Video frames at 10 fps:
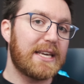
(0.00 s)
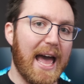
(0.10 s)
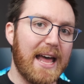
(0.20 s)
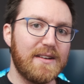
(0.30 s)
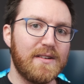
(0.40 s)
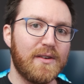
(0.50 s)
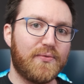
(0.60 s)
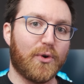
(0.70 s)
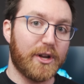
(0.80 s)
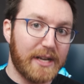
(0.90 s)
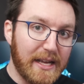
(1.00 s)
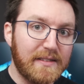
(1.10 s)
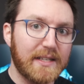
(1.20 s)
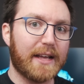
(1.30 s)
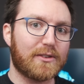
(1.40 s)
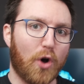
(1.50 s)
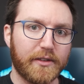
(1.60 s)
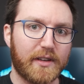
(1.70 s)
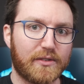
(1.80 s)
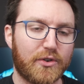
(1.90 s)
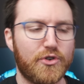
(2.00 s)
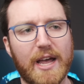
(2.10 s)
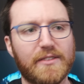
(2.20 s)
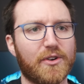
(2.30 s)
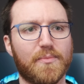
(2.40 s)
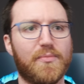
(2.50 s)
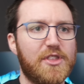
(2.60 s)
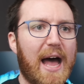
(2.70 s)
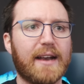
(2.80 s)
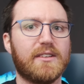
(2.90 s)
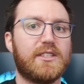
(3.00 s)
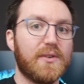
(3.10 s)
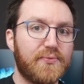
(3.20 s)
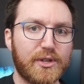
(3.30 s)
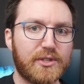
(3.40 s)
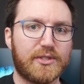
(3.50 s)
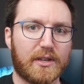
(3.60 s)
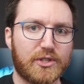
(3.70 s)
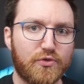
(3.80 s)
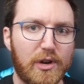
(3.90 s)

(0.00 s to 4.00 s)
again, for an internet content creator, that difference doesn't